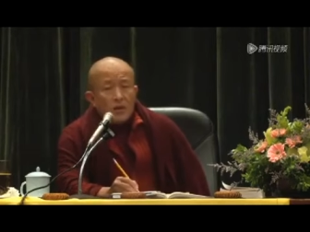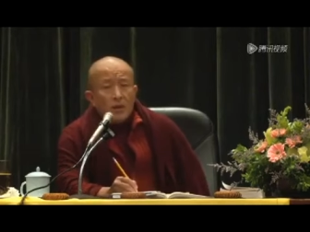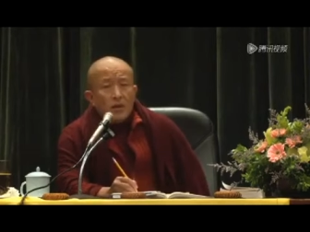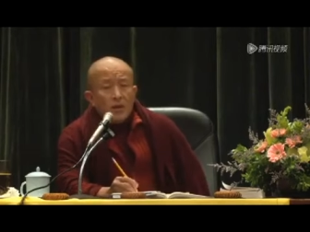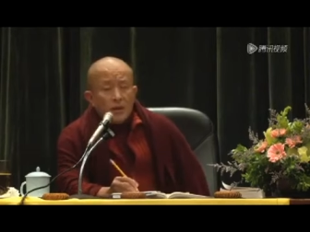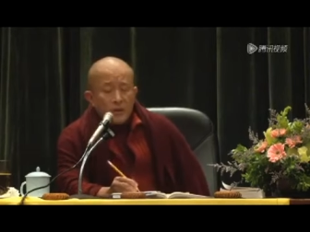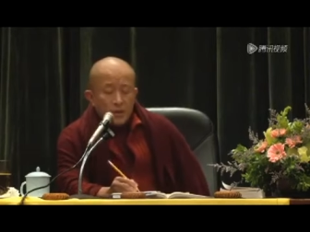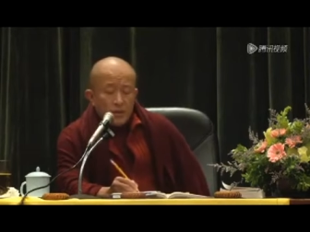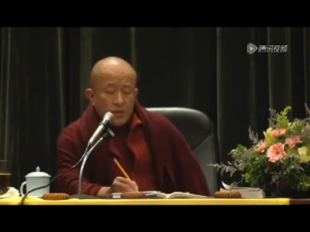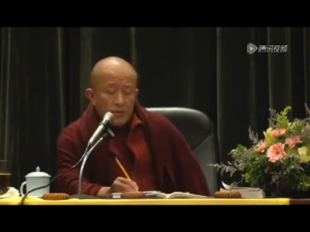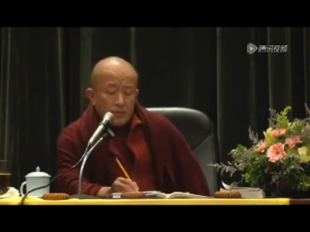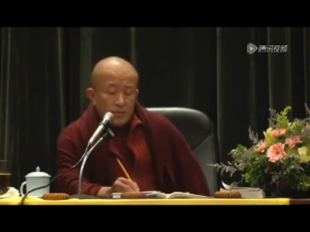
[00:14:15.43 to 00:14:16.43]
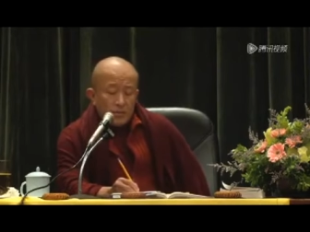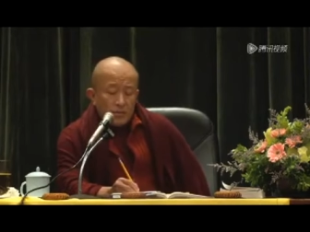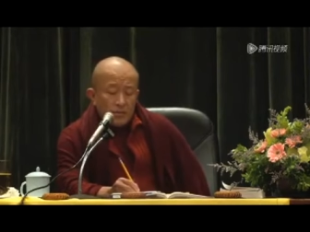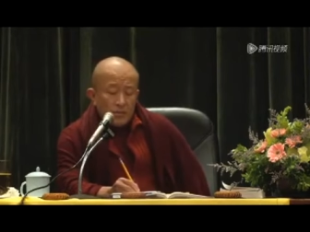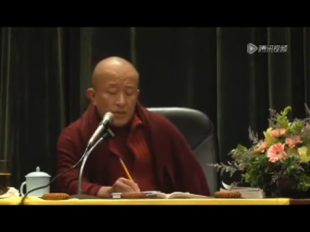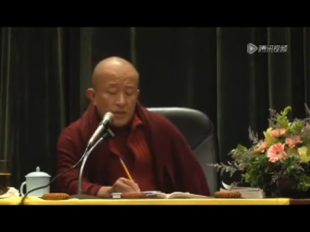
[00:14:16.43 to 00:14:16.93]
And
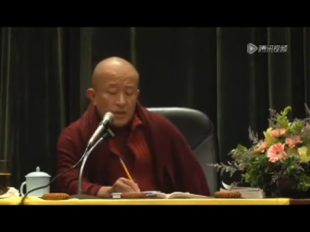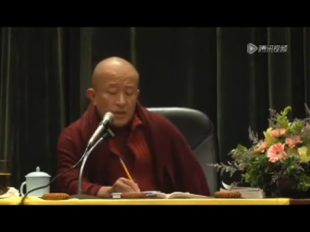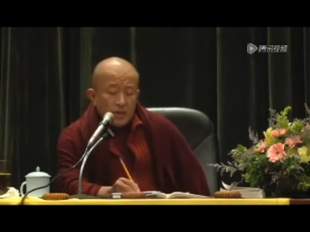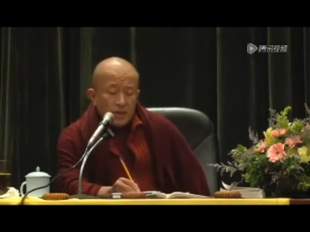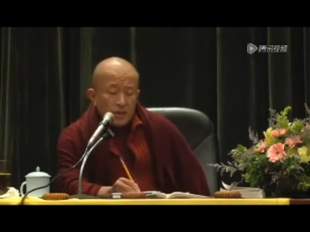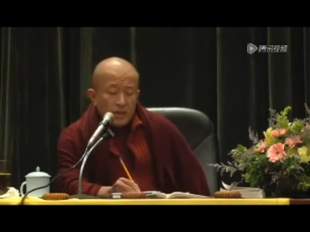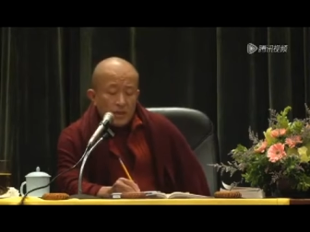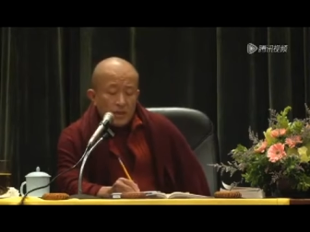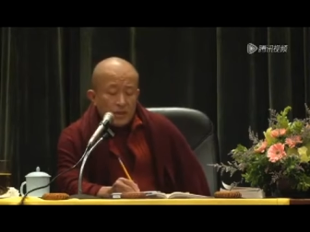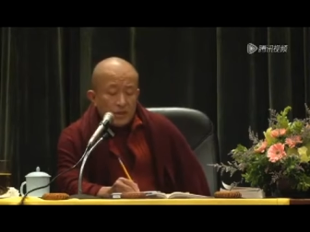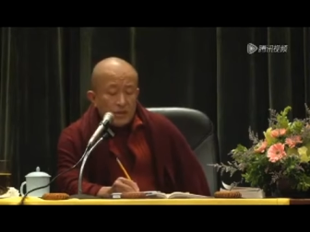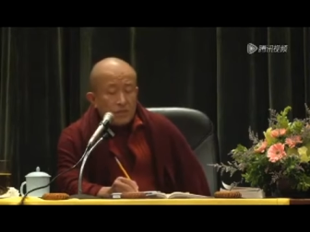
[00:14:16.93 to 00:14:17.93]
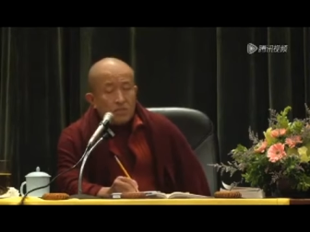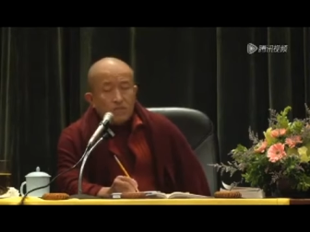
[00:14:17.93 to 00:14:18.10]
another thing is